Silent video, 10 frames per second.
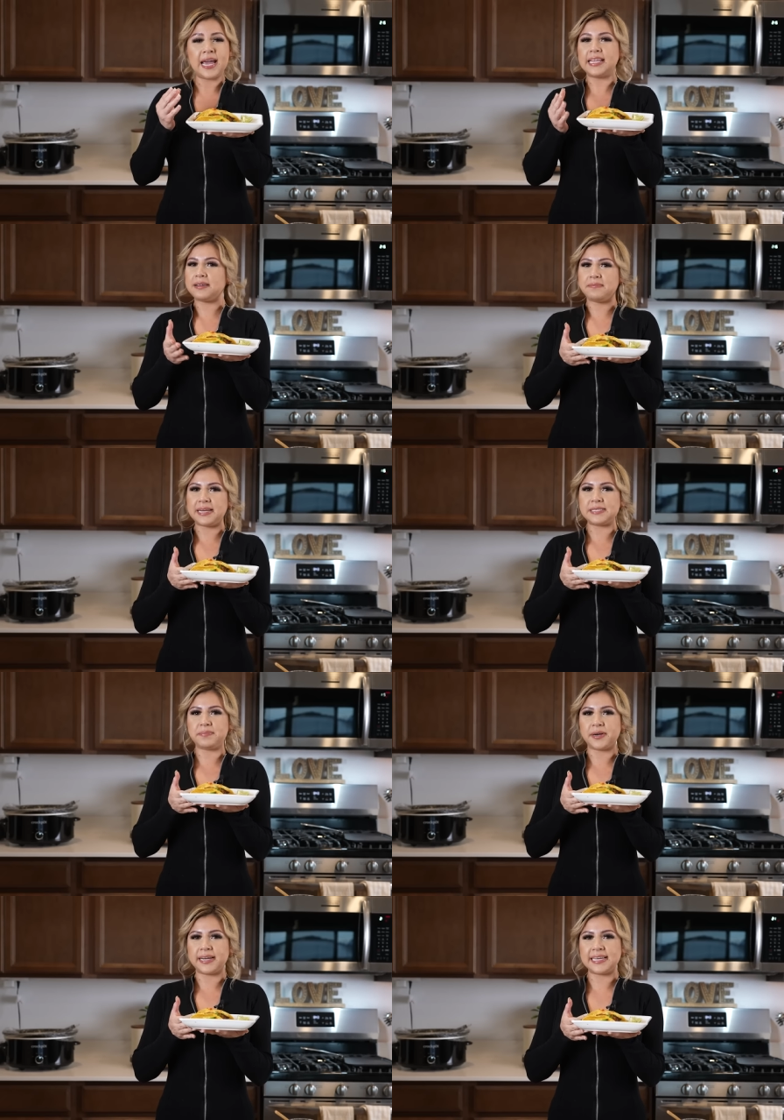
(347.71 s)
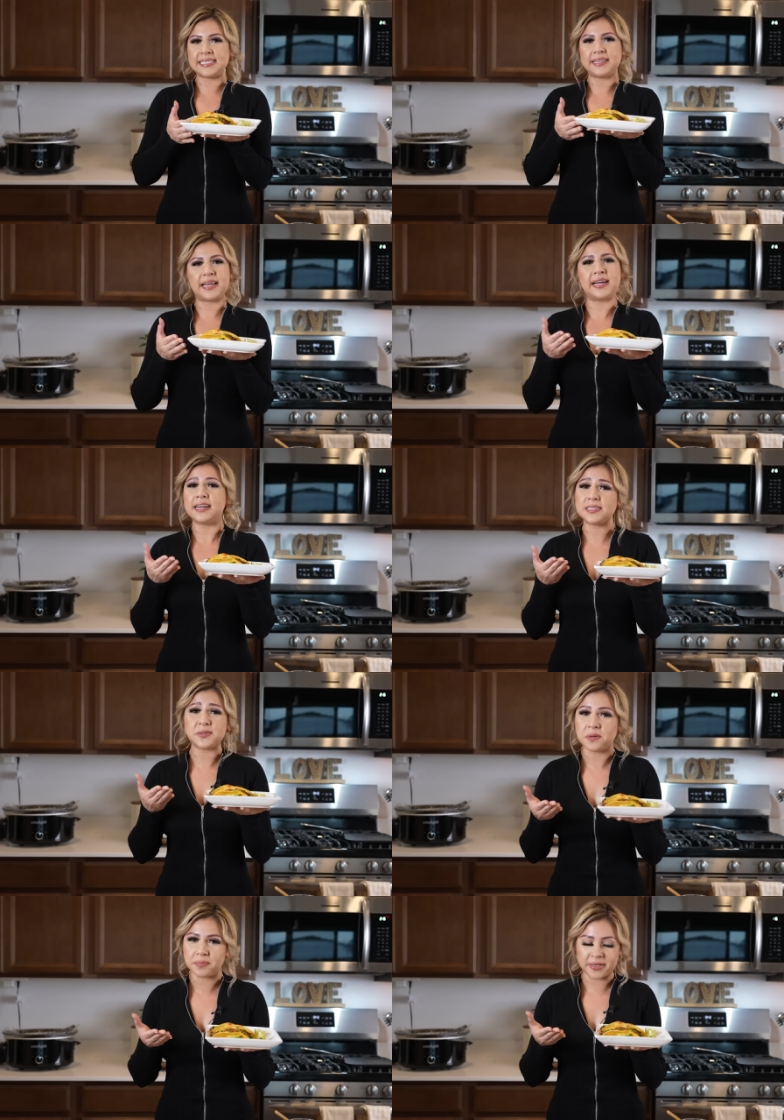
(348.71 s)
and the best part is that it is
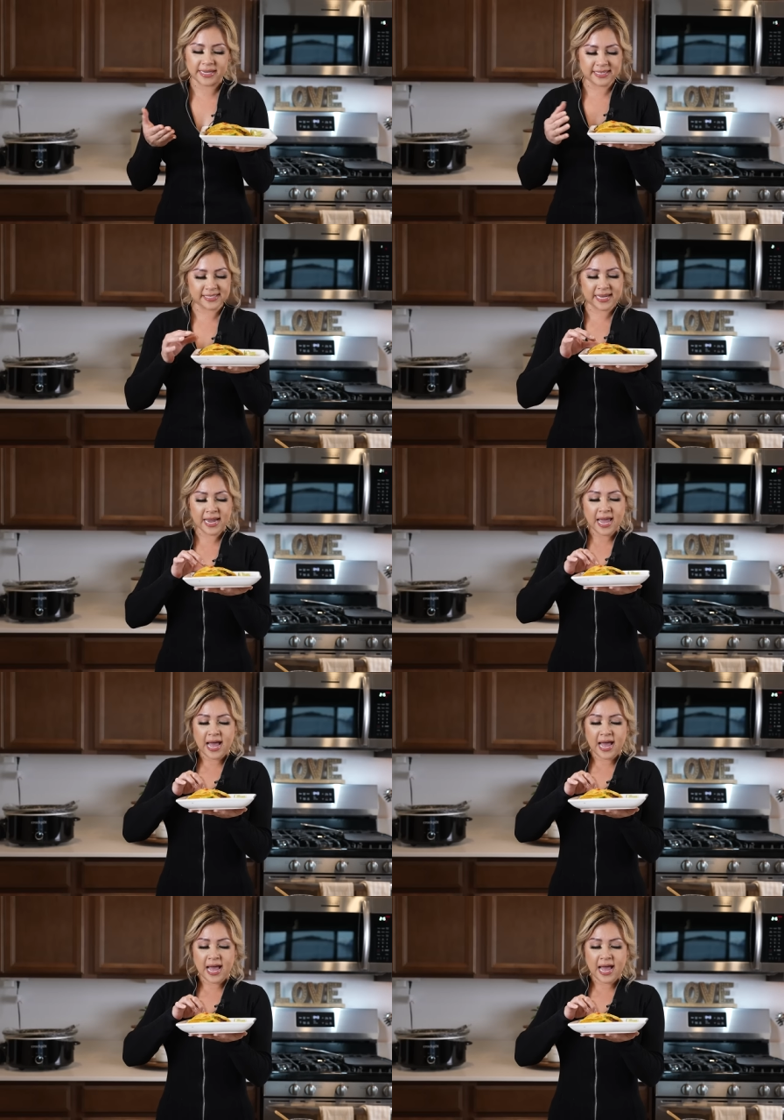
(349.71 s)
super easy,